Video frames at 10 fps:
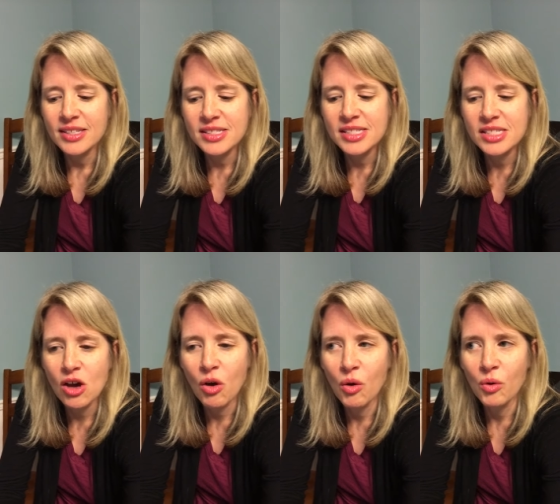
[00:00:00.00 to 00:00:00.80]

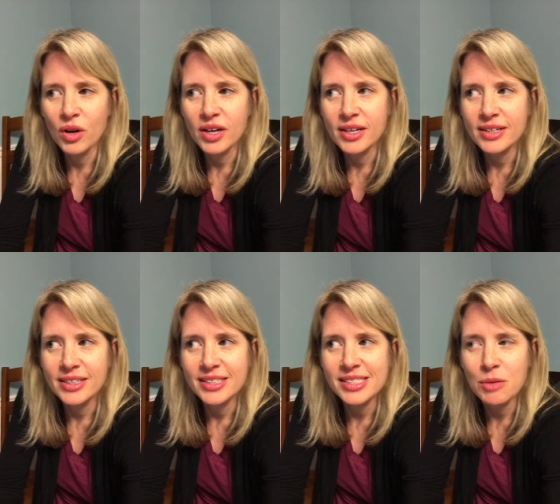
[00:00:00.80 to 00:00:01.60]
so
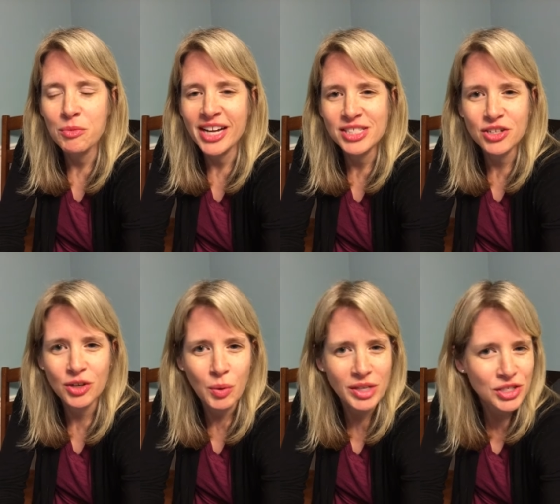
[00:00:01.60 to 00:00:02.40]
someone answered
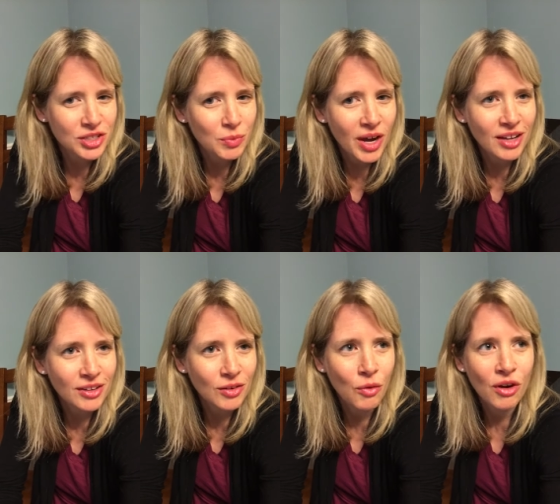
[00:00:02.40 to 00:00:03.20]
a question
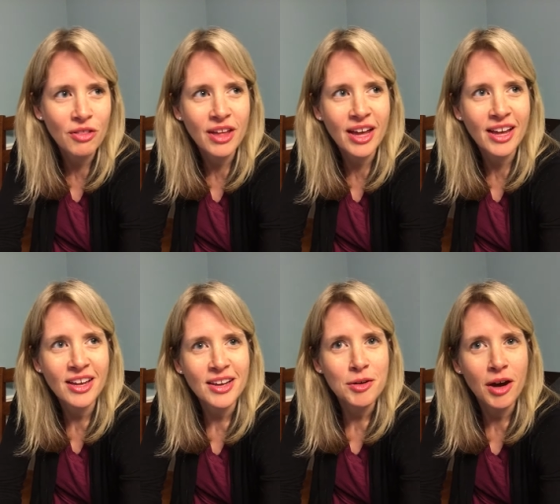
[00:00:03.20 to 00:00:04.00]
well, or they
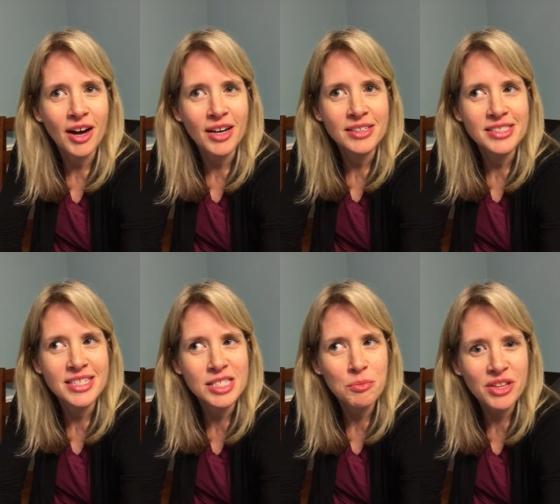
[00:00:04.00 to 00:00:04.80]
uh,
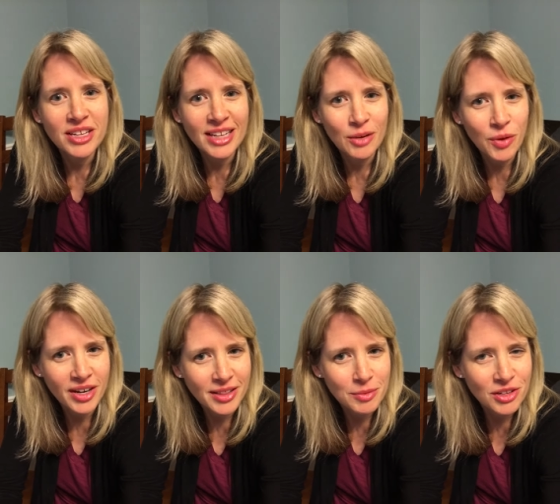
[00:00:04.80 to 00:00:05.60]
did something that I
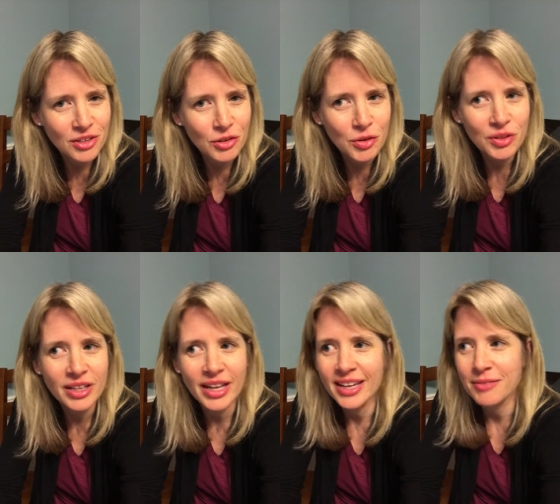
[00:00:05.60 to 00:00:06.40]
wanted them to do,
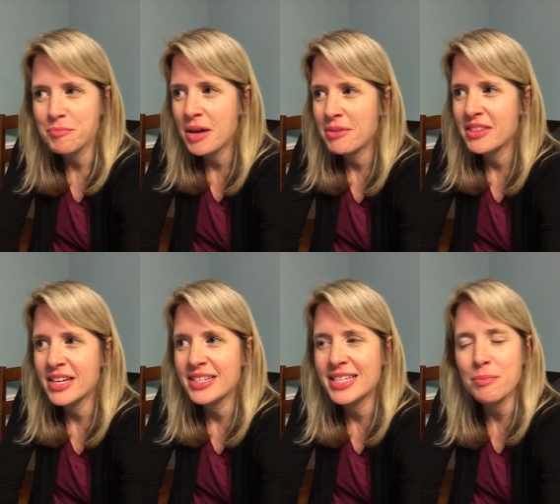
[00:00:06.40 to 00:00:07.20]
like maybe
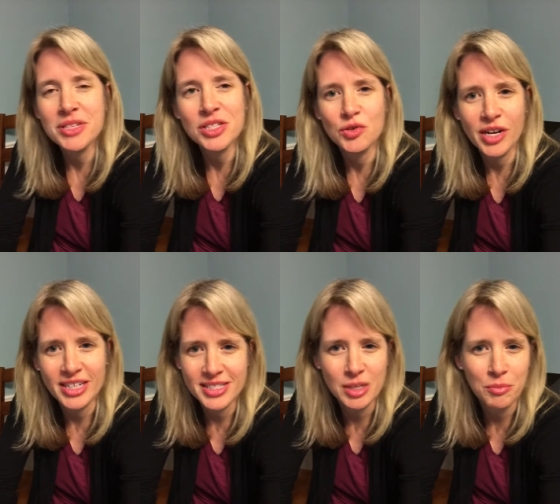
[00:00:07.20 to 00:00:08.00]
they
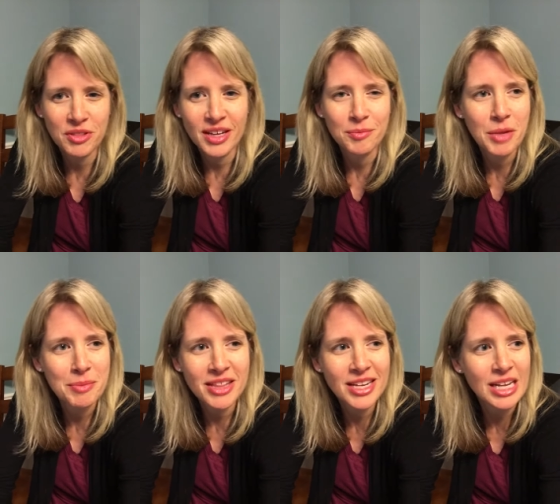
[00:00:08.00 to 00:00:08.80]
demonstrated something,
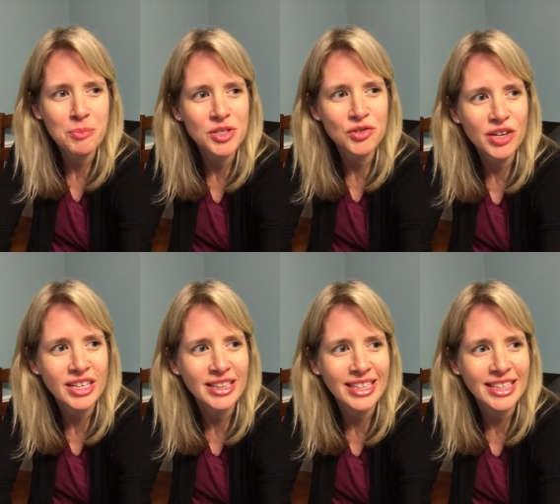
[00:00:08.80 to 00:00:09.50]
maybe they demonstrated